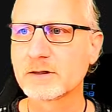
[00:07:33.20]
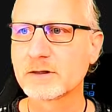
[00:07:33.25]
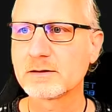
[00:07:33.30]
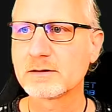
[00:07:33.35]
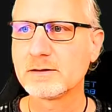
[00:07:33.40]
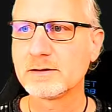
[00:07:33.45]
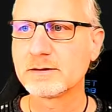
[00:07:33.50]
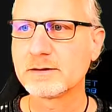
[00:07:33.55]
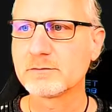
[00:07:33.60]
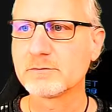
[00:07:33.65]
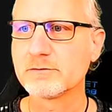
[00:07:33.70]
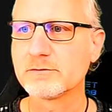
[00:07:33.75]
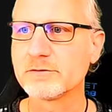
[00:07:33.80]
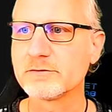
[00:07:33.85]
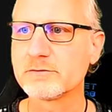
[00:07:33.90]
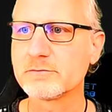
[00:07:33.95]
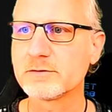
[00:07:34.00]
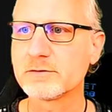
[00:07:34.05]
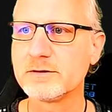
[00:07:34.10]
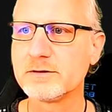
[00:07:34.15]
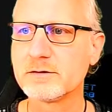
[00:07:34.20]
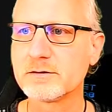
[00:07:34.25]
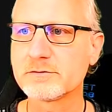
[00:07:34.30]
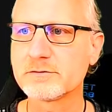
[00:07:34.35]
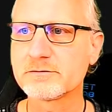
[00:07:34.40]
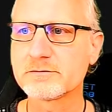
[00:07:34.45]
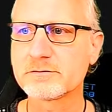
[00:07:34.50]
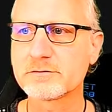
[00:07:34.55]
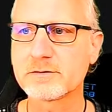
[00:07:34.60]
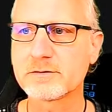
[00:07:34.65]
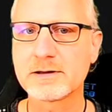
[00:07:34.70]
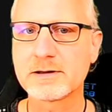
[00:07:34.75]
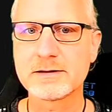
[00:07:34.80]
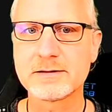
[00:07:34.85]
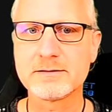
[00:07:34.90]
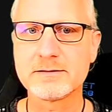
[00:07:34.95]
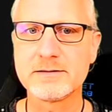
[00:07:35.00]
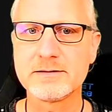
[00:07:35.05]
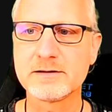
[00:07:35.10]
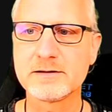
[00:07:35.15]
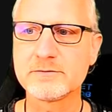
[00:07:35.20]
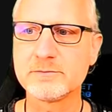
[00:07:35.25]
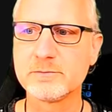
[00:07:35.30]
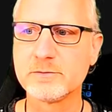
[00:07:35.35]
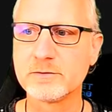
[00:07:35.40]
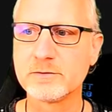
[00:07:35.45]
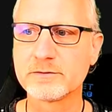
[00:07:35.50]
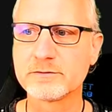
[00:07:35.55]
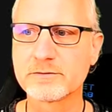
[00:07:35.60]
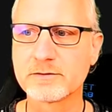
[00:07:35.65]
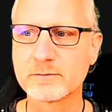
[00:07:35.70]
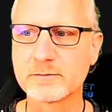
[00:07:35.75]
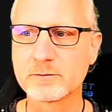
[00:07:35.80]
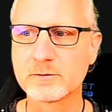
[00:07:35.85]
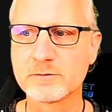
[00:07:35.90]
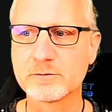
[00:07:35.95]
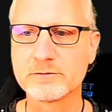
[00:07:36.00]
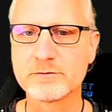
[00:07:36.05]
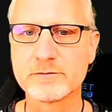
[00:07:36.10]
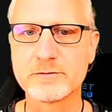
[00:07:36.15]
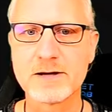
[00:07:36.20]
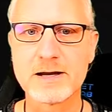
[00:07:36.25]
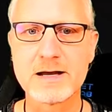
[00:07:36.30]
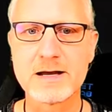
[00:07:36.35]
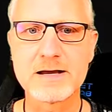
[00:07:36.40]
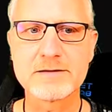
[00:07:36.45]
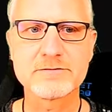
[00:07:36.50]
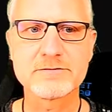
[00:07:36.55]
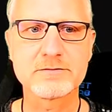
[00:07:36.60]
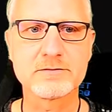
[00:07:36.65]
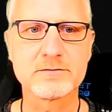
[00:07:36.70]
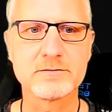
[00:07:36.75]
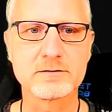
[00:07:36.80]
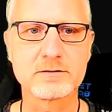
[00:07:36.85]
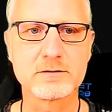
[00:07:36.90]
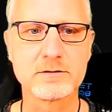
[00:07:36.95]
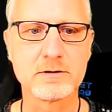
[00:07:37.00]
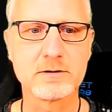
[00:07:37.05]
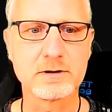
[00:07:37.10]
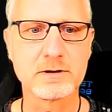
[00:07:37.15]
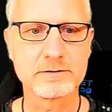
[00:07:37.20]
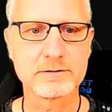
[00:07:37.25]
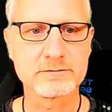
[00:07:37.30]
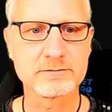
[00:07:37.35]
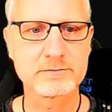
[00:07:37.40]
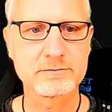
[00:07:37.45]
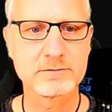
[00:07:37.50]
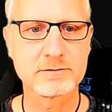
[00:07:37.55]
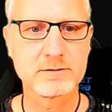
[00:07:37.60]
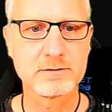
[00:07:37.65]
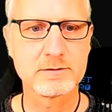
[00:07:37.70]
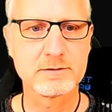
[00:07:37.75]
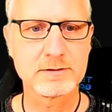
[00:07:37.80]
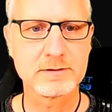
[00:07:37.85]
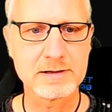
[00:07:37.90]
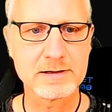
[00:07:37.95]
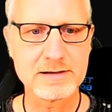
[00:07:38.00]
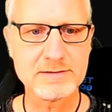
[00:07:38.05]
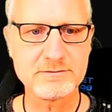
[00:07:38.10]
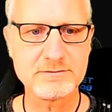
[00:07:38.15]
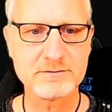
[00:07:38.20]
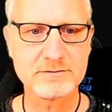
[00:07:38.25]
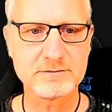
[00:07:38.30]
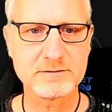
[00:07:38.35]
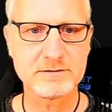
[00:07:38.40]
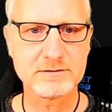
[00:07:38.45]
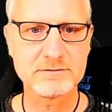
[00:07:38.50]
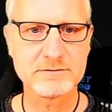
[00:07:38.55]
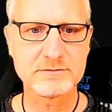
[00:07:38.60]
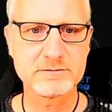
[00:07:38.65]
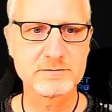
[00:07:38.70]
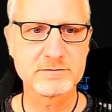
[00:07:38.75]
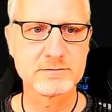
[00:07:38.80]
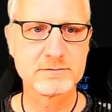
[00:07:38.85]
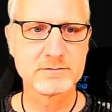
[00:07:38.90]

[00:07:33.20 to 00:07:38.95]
click on the three dots, edit dashboard. I'm going to add the card, entities,